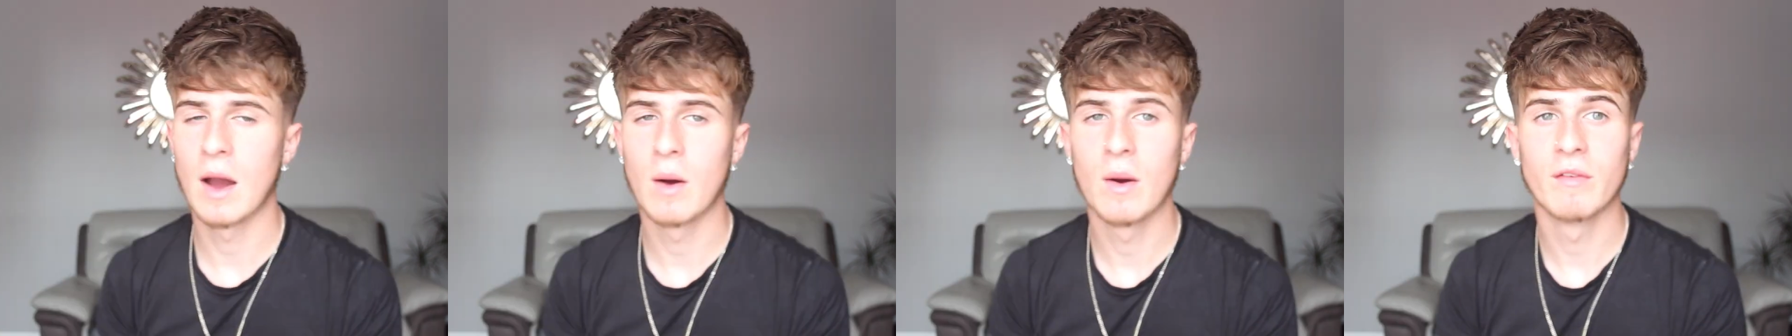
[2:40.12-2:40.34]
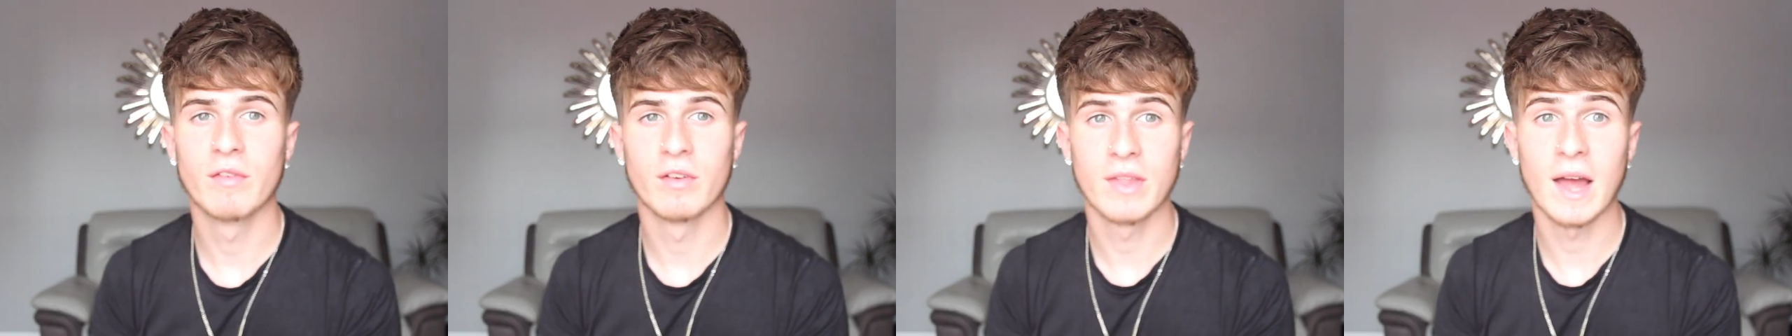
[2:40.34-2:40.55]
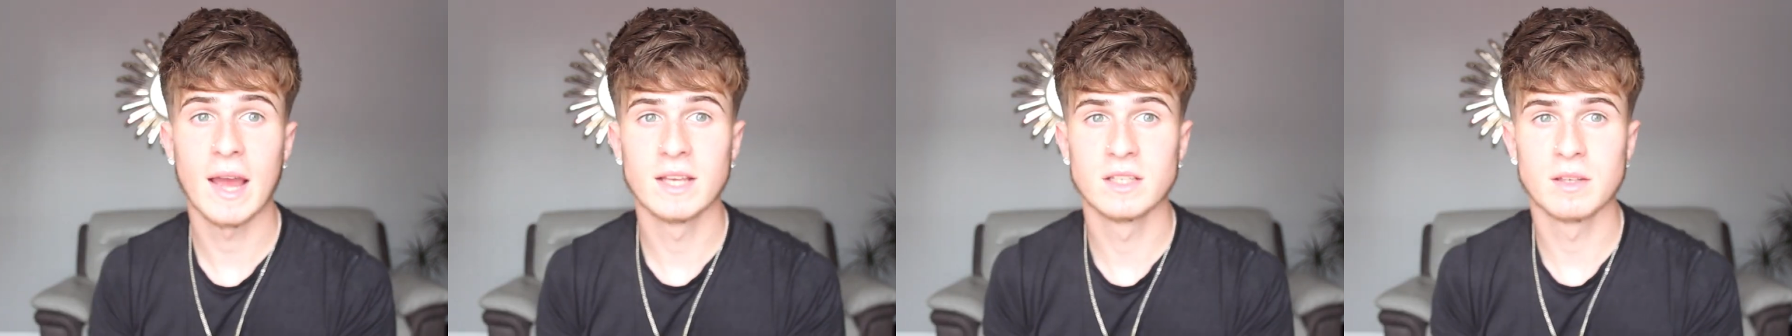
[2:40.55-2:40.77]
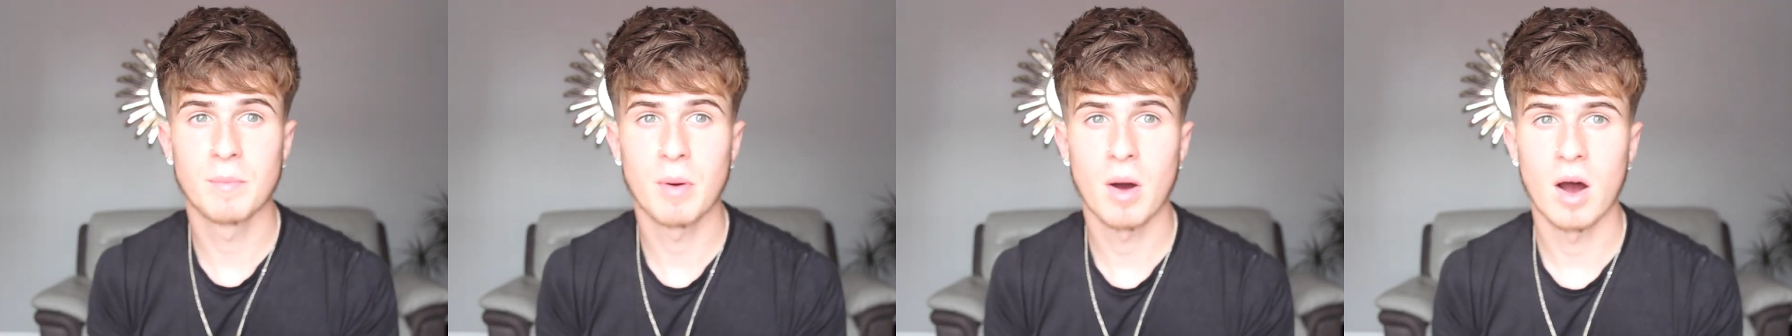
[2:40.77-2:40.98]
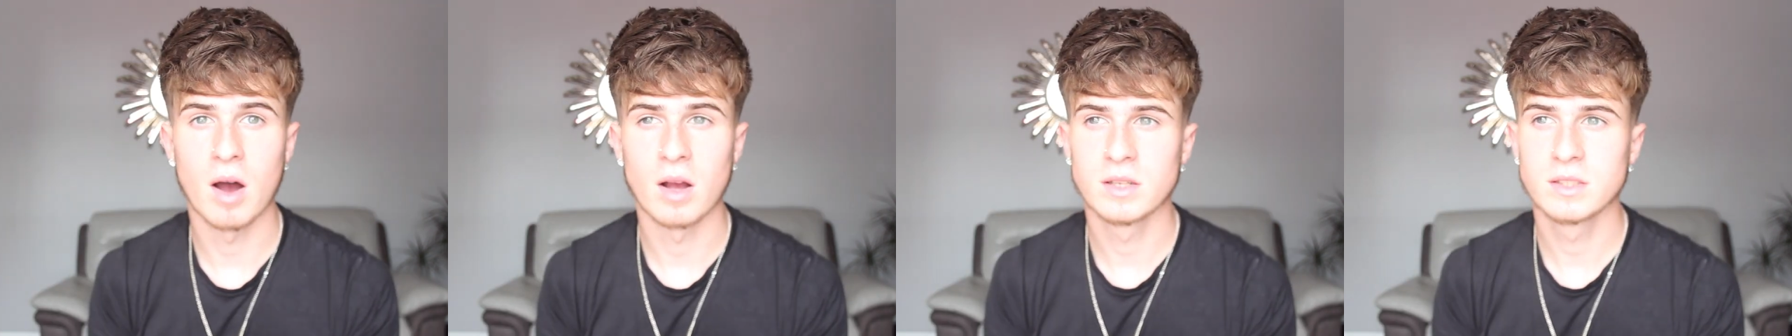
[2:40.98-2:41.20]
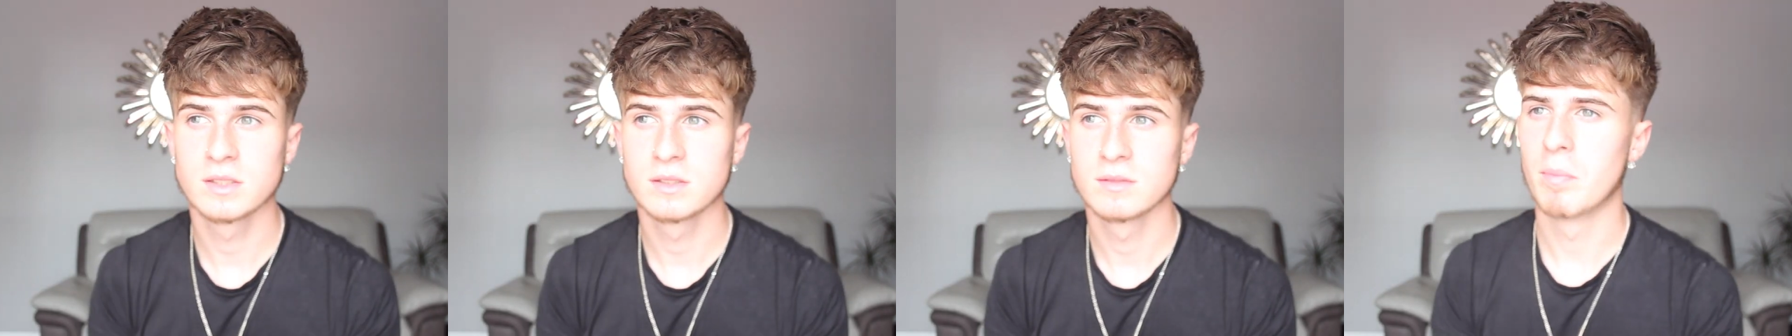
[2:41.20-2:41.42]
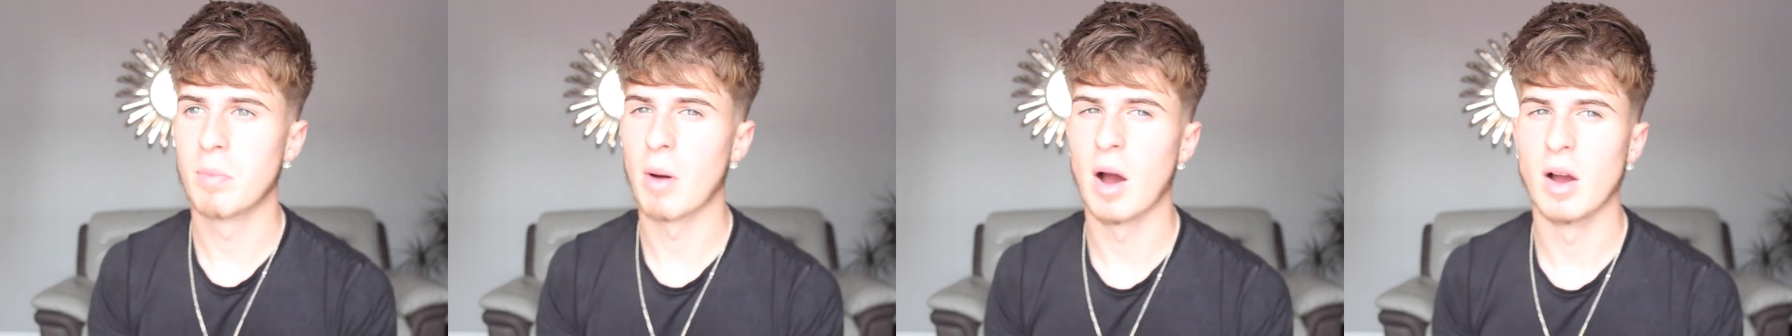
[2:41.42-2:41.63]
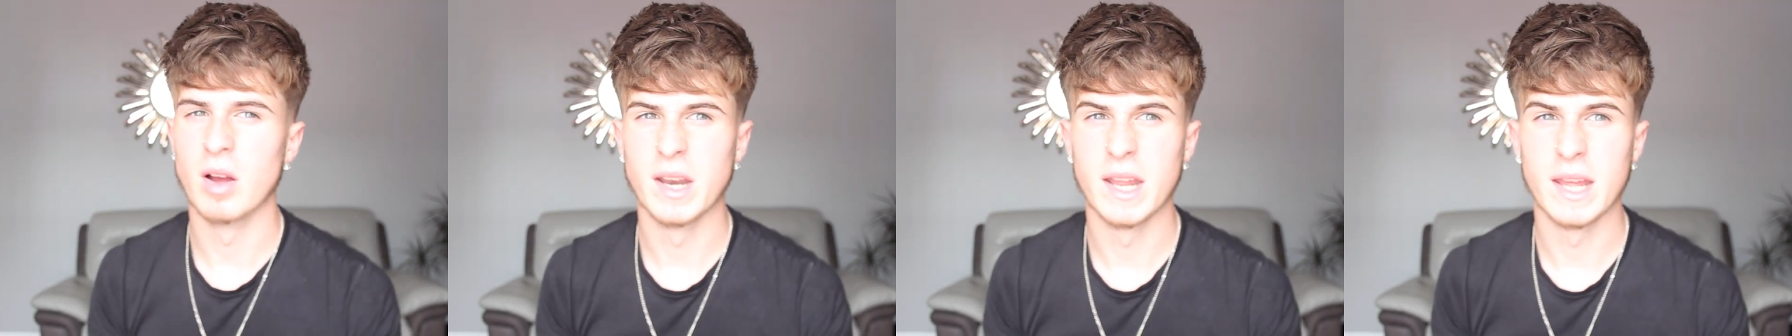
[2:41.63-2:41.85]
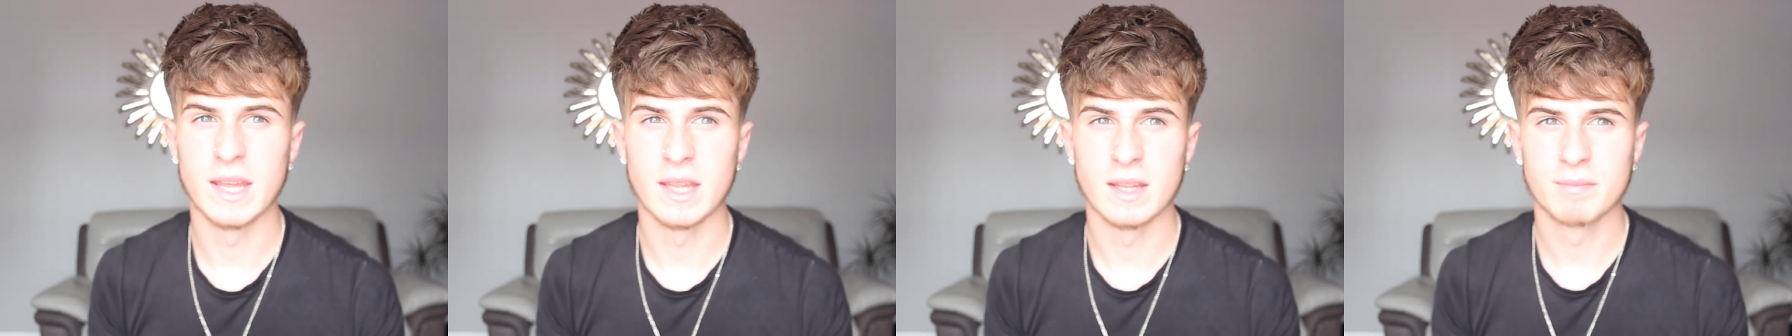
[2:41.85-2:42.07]
However, that is a pass, but
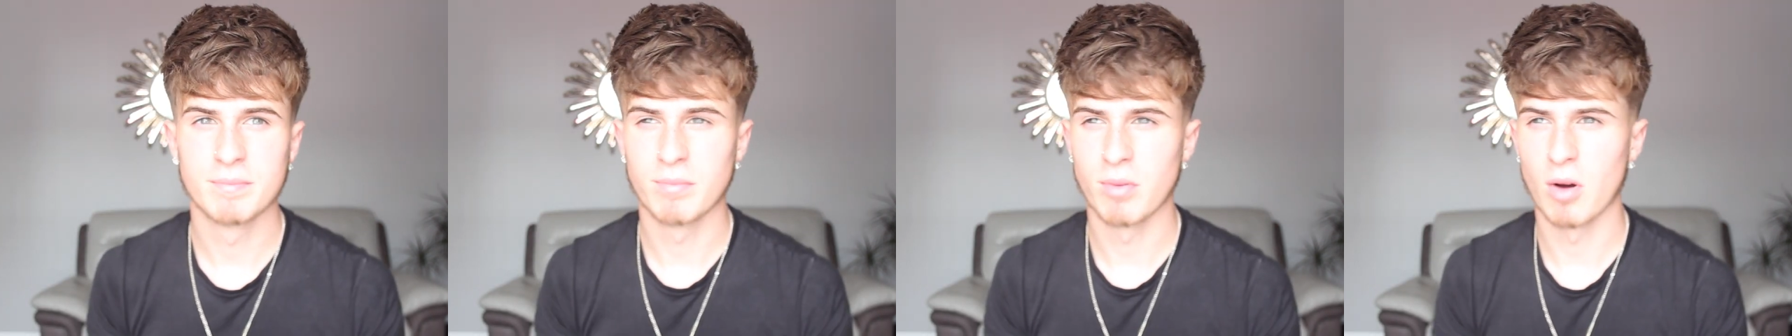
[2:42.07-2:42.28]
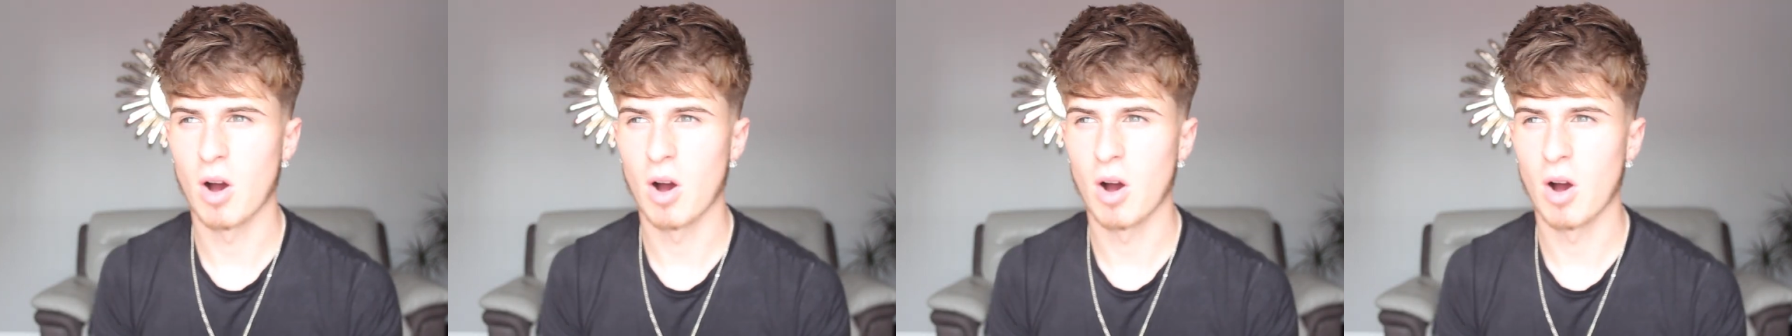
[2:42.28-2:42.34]
an E.